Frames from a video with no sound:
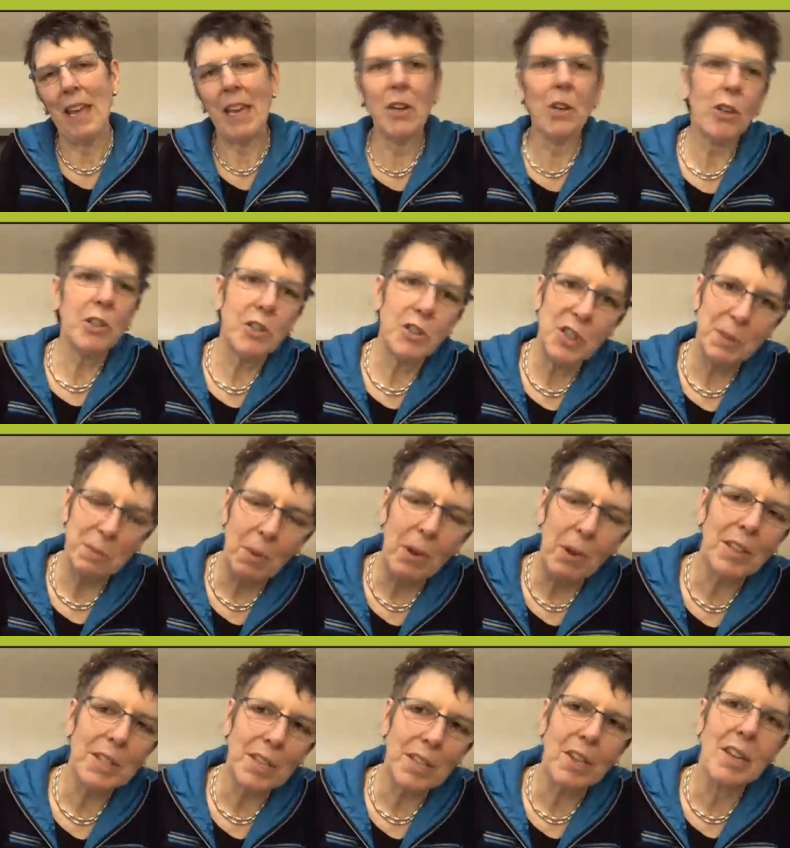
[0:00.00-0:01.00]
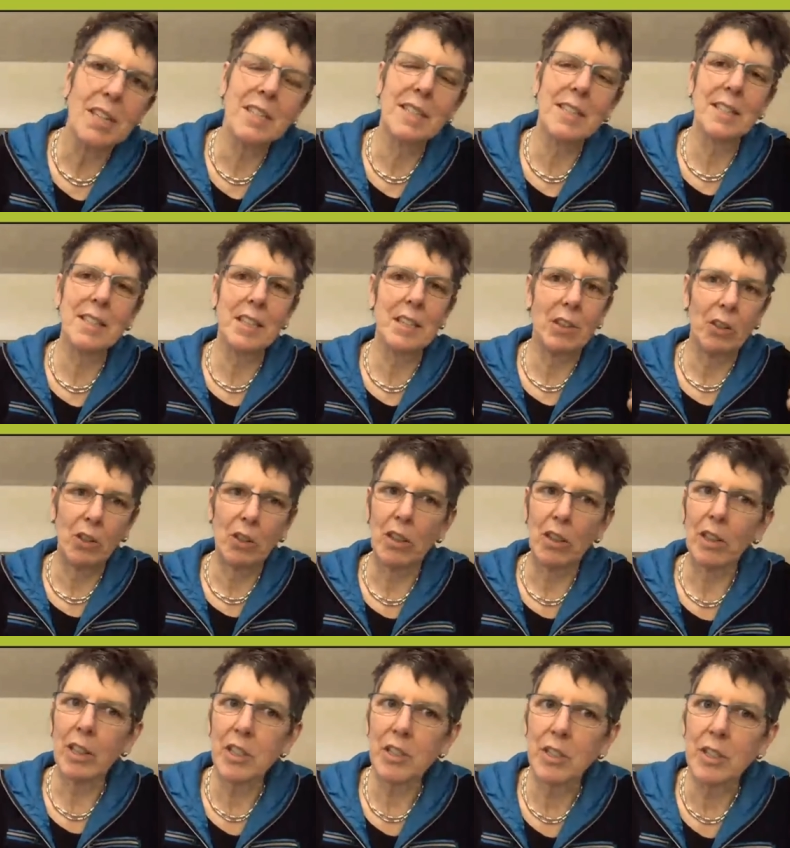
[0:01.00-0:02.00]
and not just by scientists and
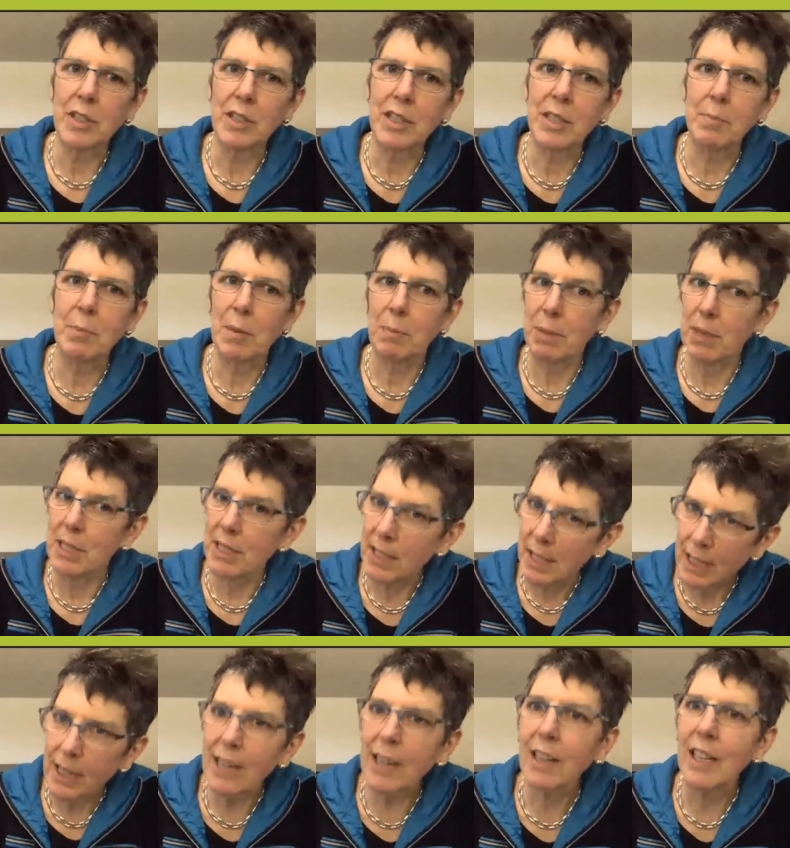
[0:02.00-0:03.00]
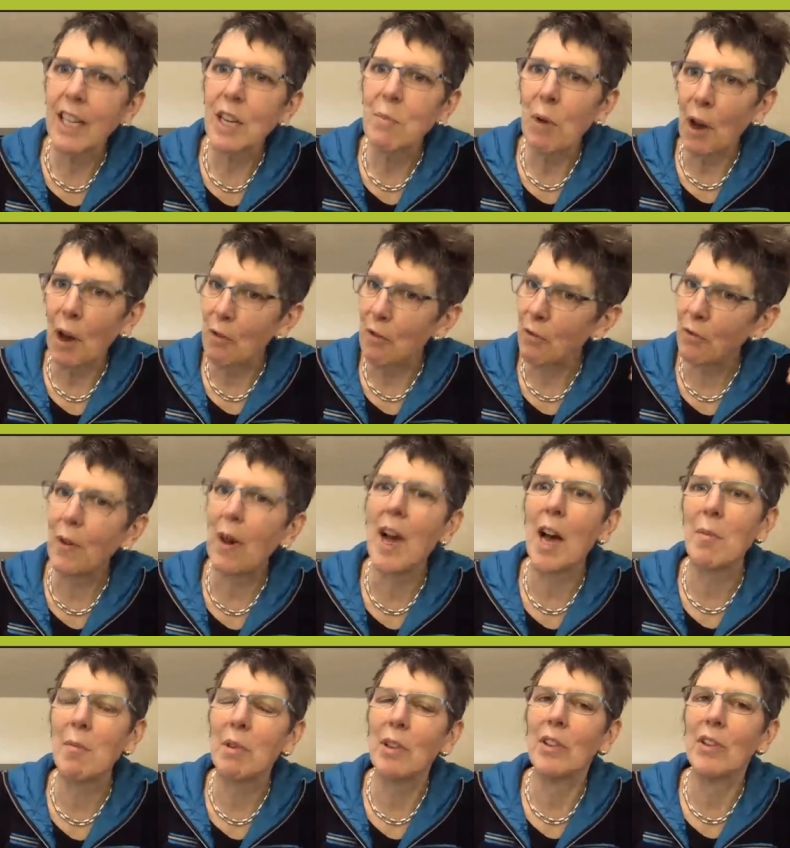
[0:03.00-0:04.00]
ecologists, but particularly by
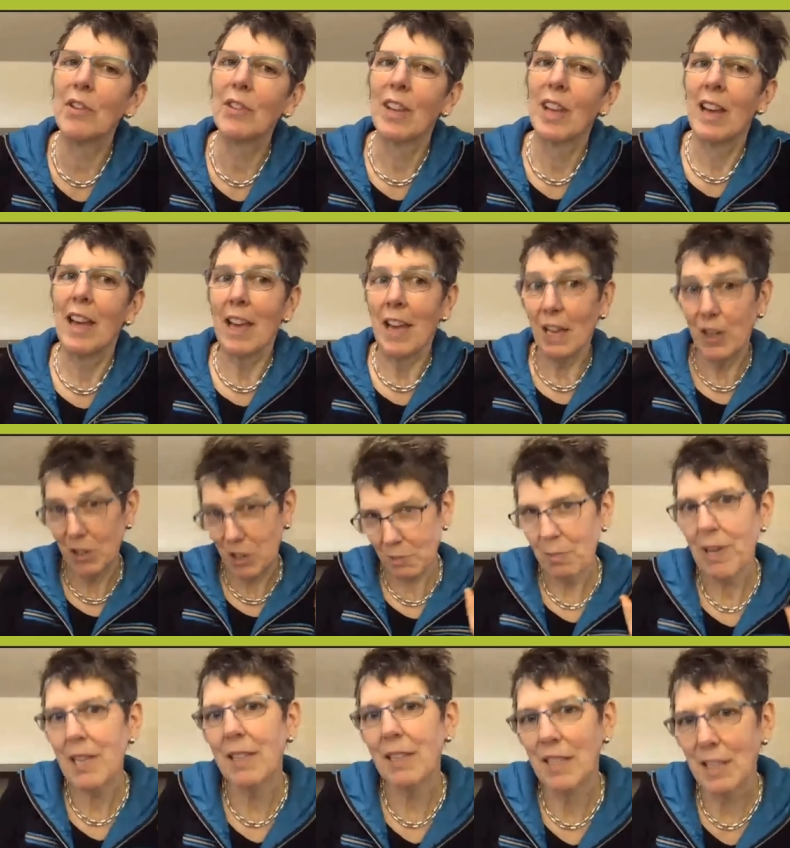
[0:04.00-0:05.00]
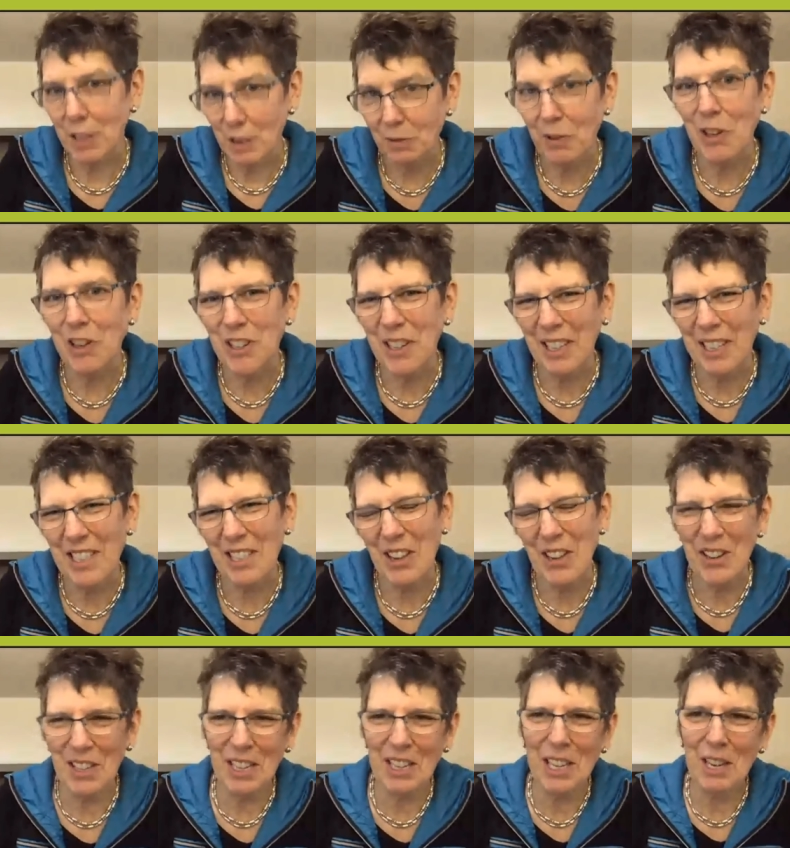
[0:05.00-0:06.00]
farmers. And to me, this is very
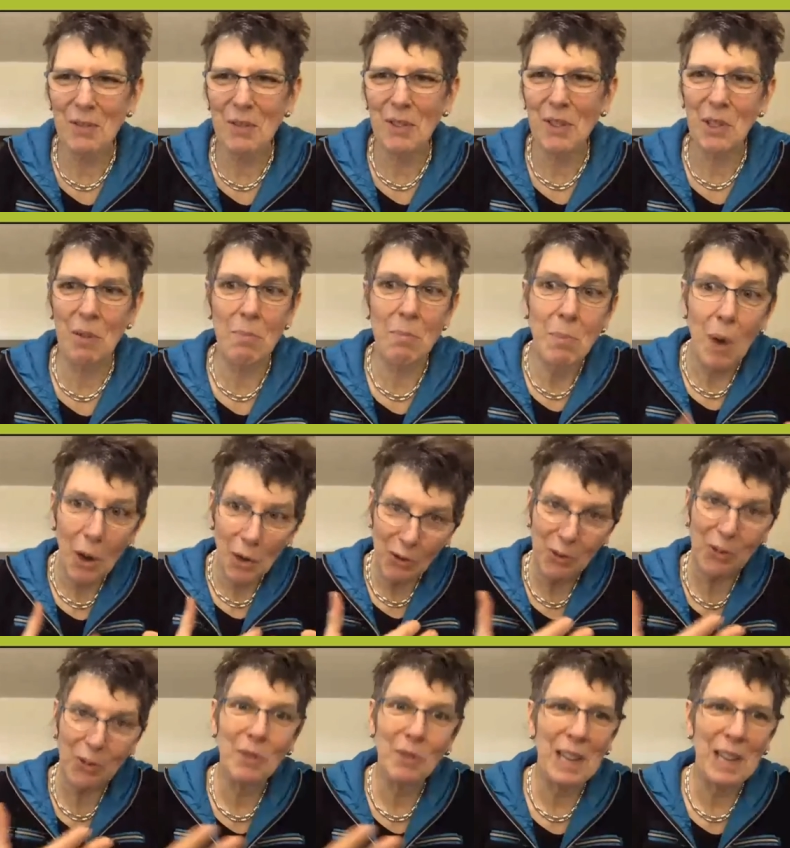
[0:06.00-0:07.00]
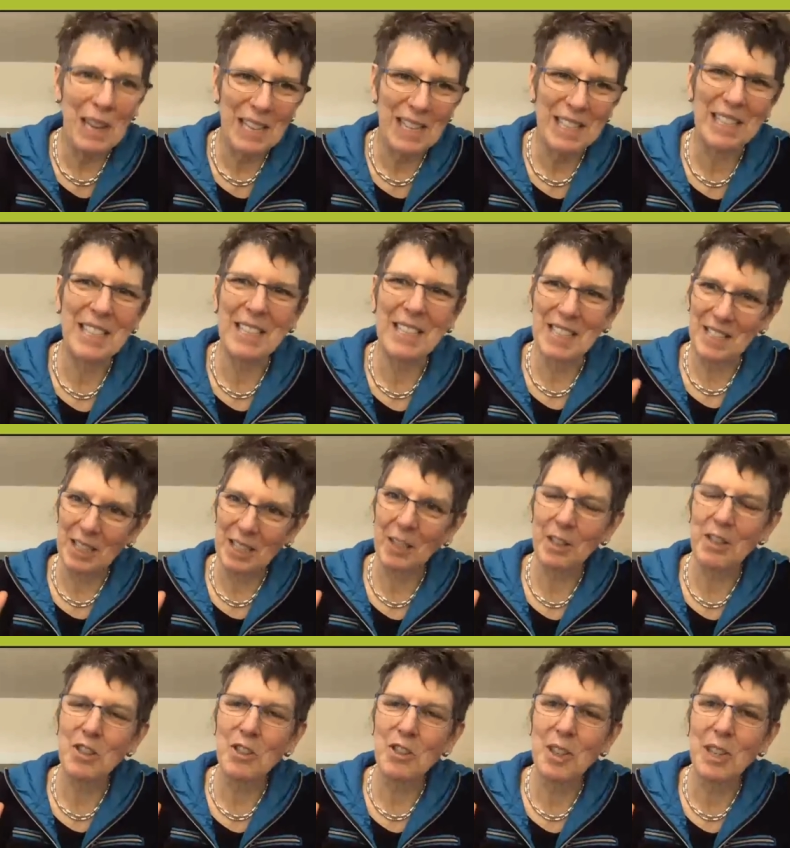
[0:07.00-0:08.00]
exciting given that most of the land in this
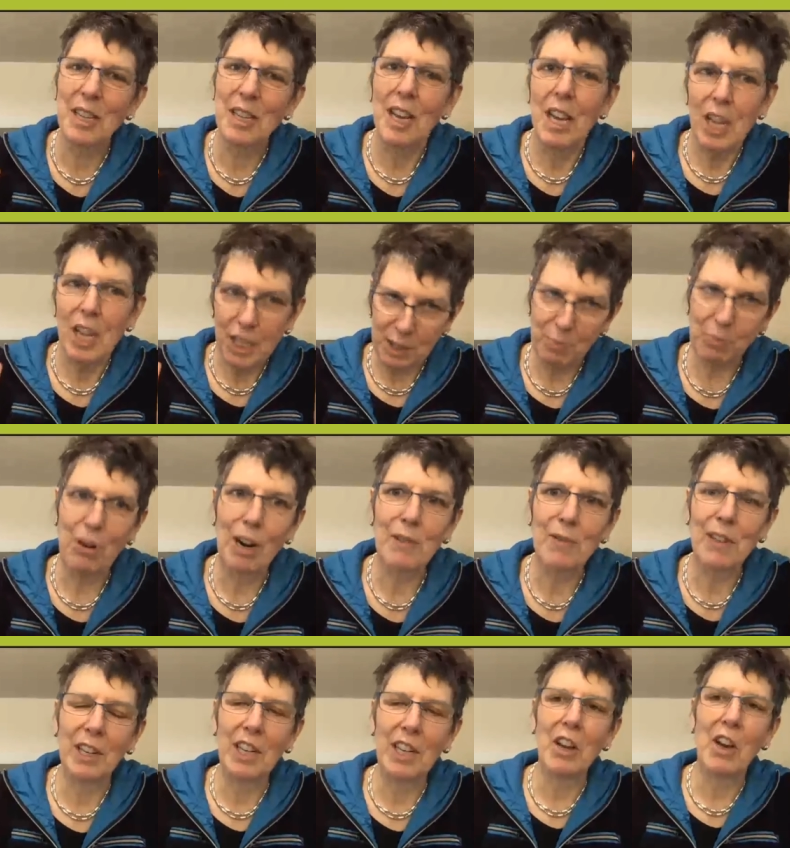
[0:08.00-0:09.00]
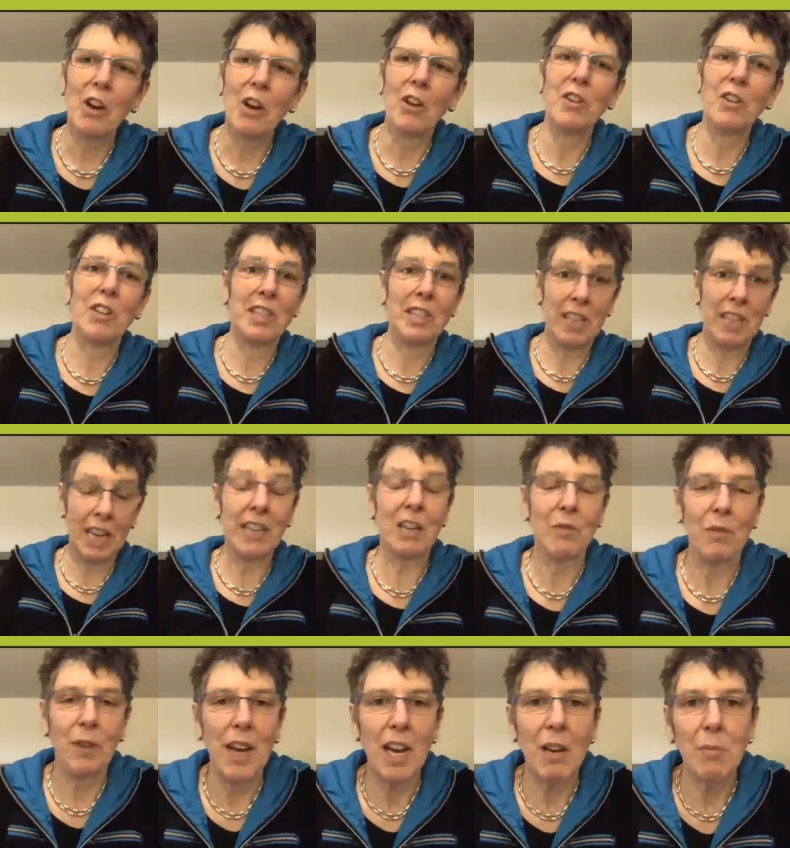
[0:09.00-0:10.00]
country is privately owned and
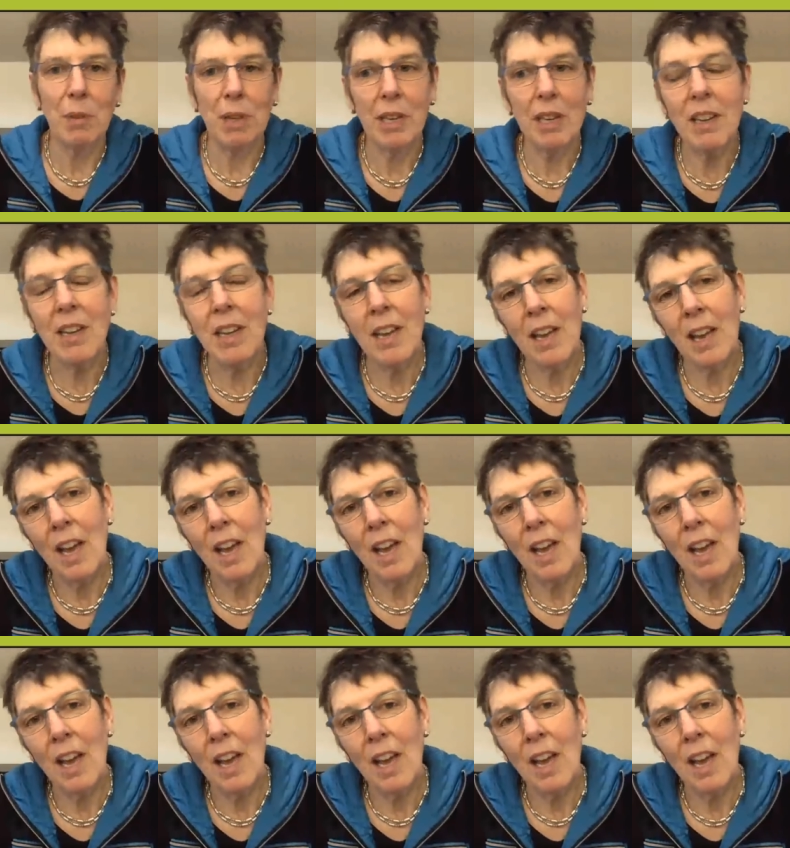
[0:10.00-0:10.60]
in farming.